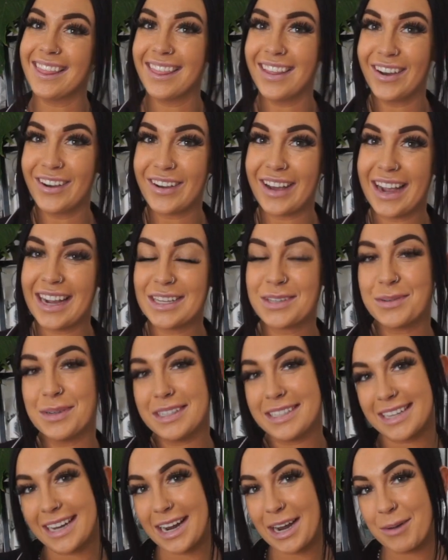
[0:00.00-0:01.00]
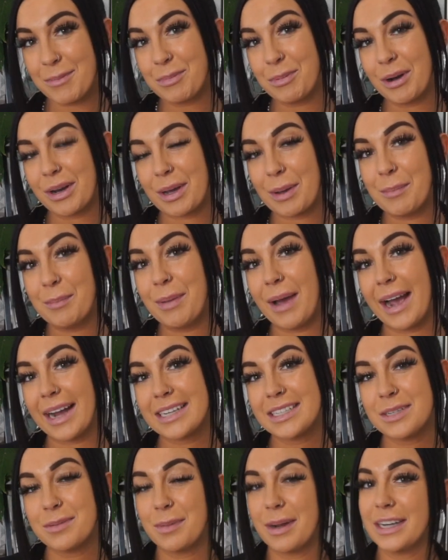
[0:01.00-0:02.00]
Hello guys, what's up? Welcome back
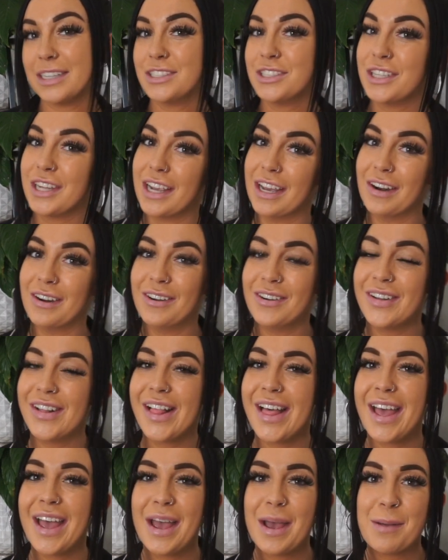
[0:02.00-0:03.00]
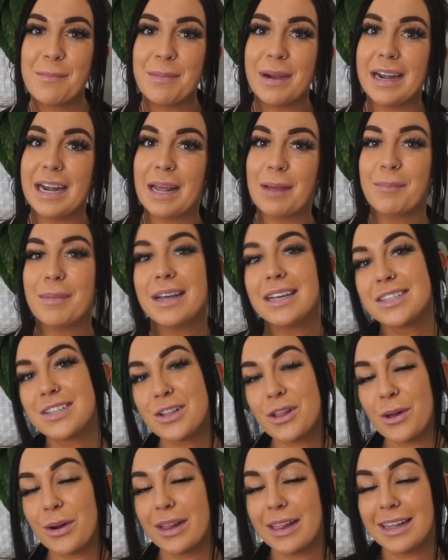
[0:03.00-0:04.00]
to my channel. My name is
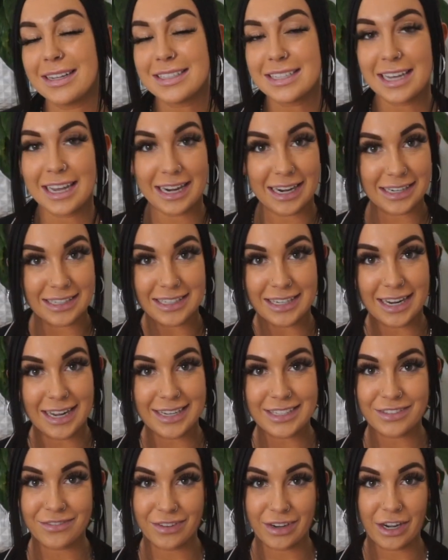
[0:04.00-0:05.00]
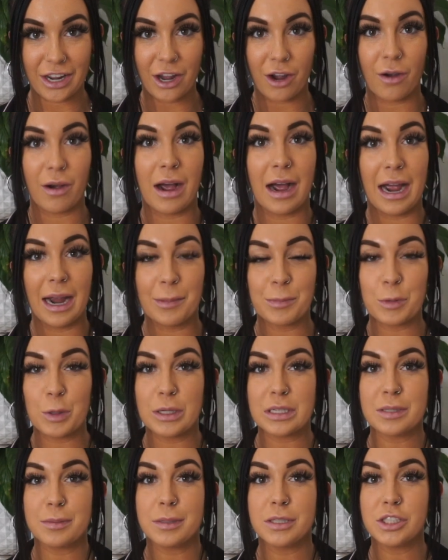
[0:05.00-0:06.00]
Chloe and in today's video I'm
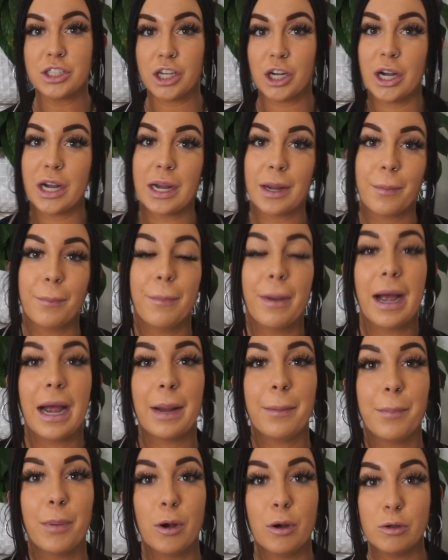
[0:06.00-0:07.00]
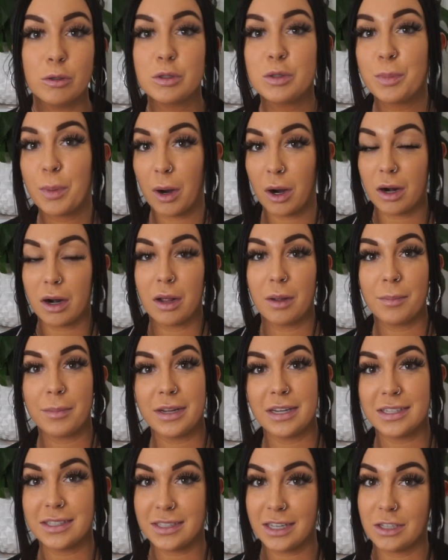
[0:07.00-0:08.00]
going to be sharing my postpartum
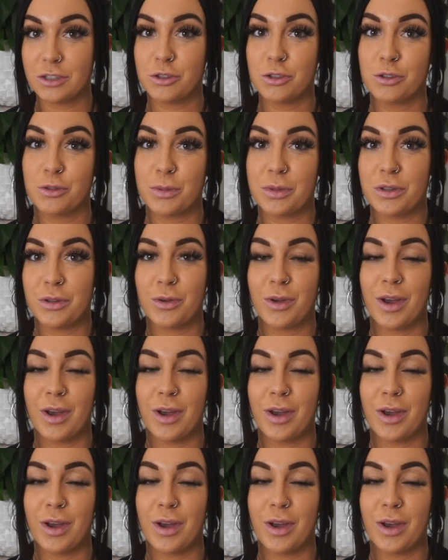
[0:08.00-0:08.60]
essentials with you